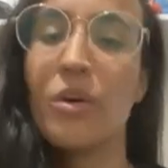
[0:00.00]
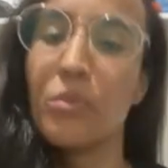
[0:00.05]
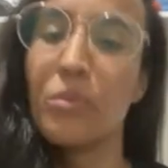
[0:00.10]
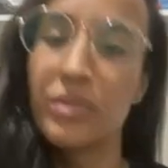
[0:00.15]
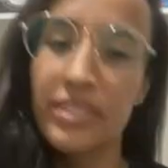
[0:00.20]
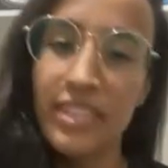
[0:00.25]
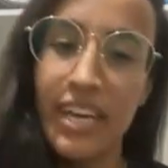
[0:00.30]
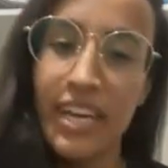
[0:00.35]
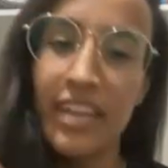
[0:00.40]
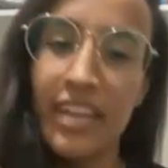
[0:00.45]
we
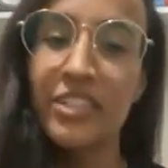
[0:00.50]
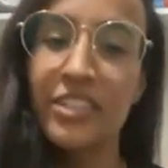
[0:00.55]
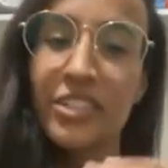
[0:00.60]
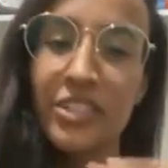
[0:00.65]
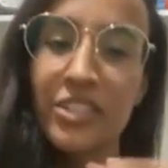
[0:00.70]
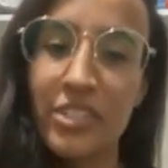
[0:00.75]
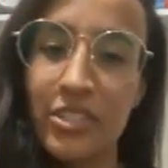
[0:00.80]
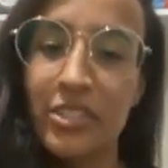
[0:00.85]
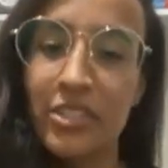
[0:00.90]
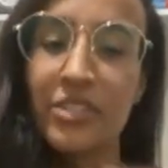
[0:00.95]
start,
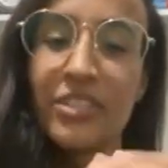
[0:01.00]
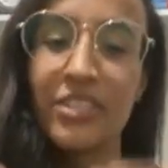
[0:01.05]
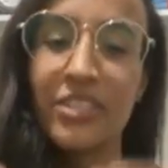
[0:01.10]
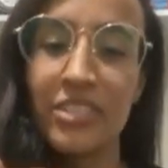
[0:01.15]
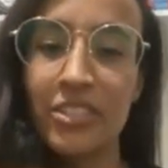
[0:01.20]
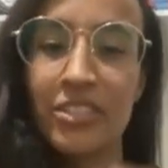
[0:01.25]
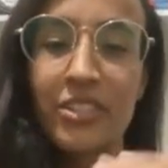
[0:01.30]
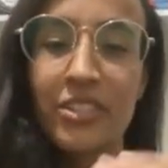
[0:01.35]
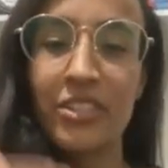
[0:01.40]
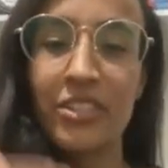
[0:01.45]

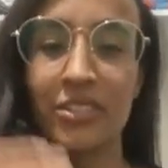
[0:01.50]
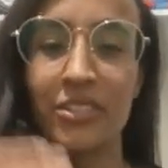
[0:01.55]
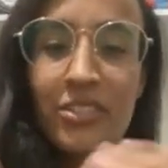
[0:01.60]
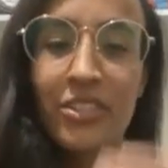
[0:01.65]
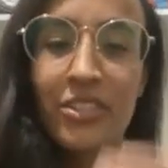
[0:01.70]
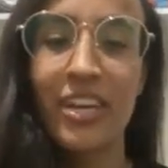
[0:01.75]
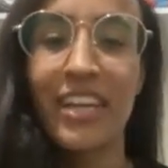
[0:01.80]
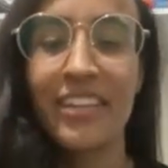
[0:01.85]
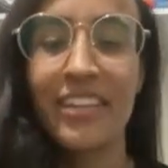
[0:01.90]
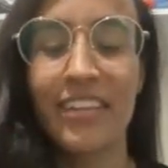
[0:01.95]
to
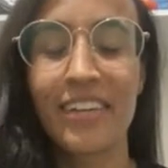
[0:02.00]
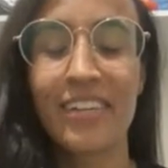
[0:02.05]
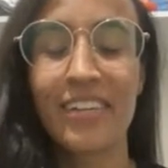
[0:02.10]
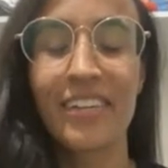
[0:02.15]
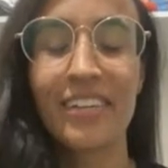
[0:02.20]
get there.